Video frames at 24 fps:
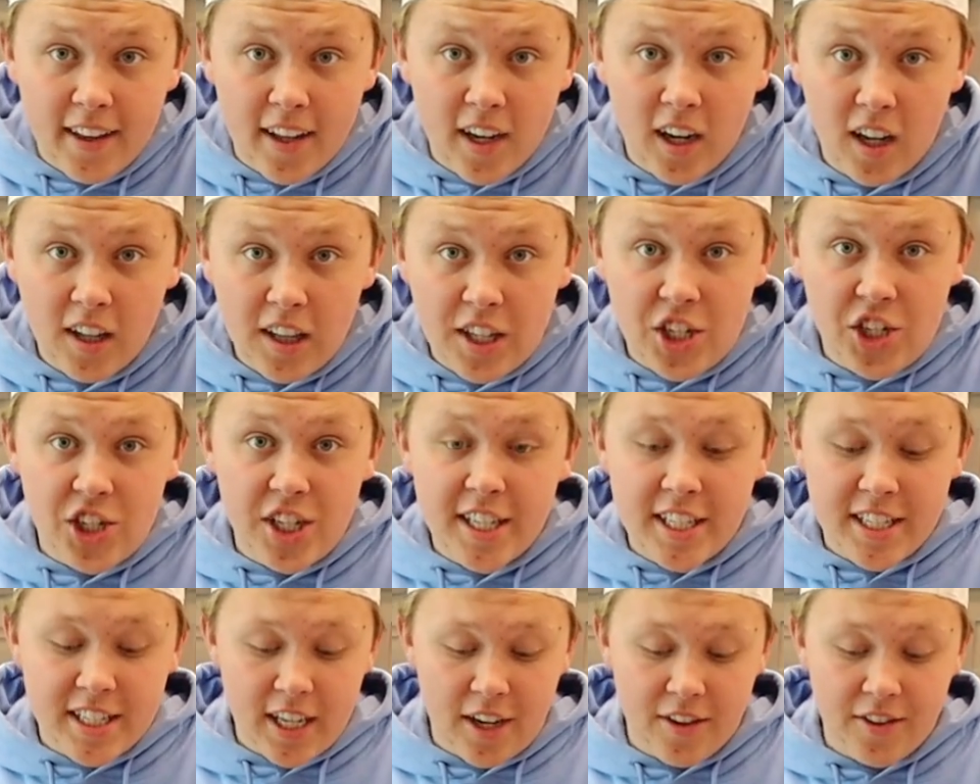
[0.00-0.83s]
that all the
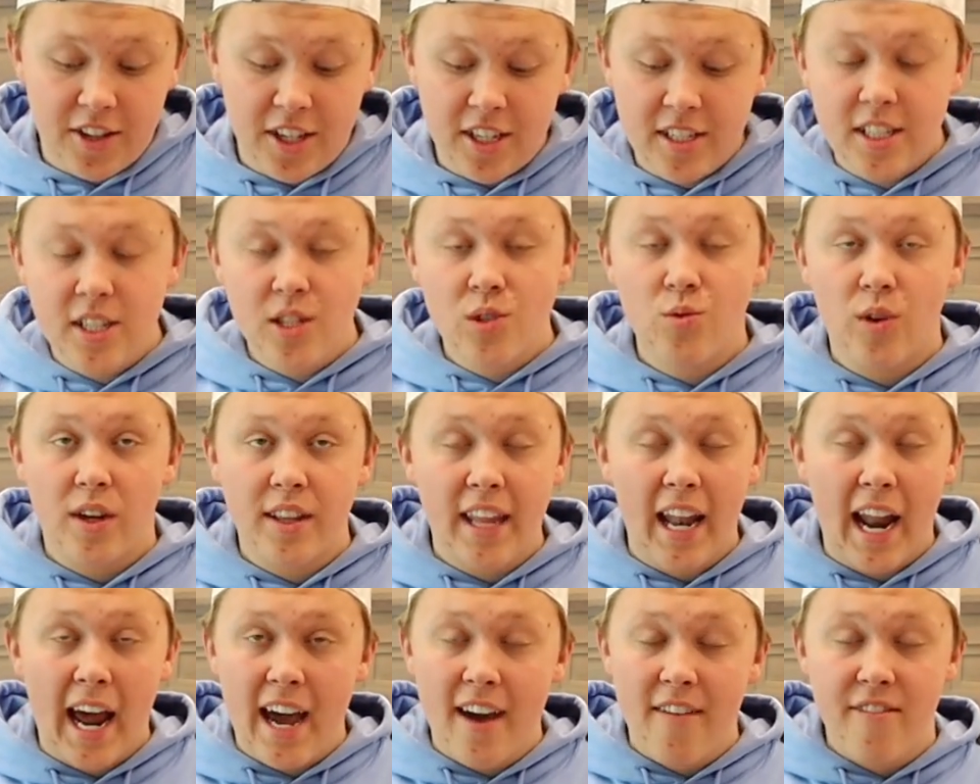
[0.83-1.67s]
cheese is out, this is one
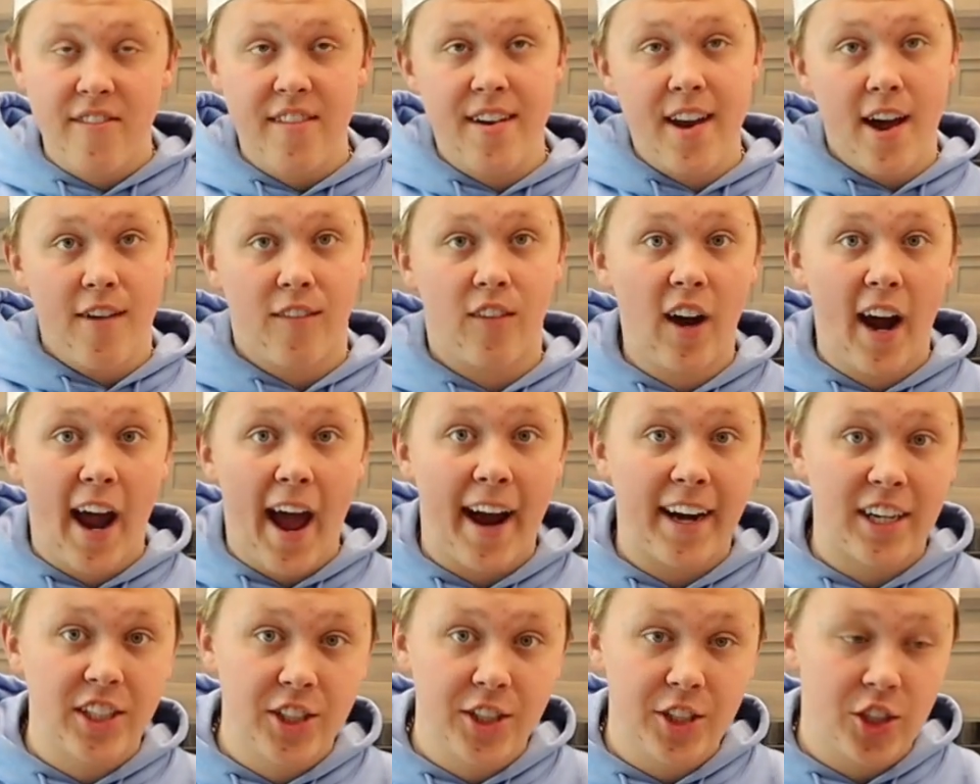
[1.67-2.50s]
that I have never
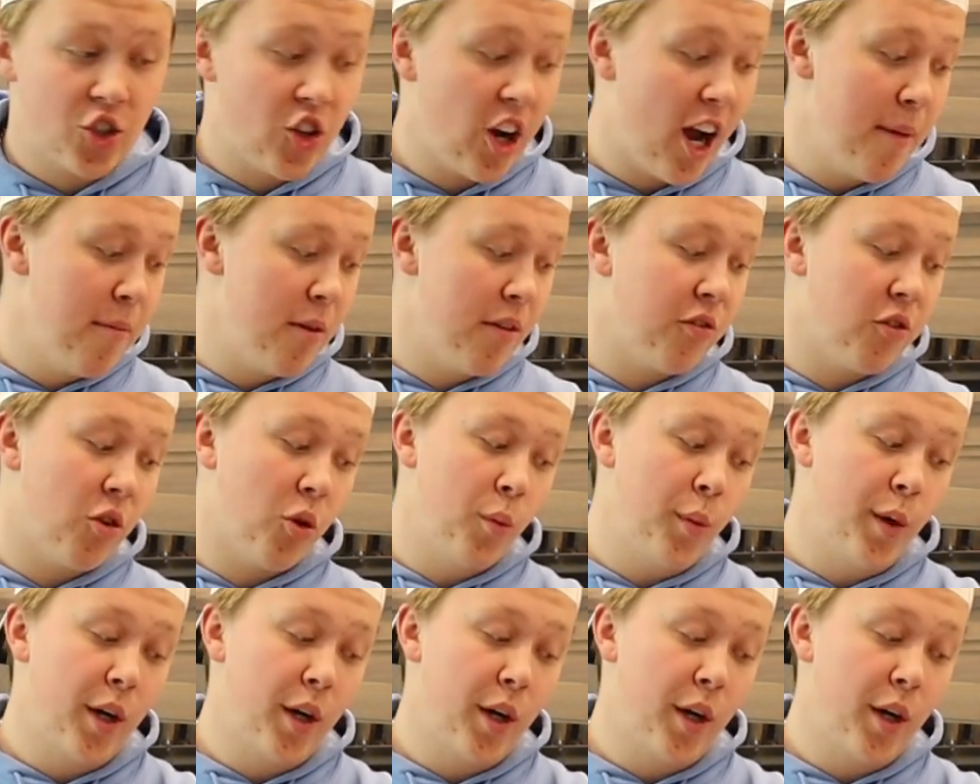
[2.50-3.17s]
actually tried before.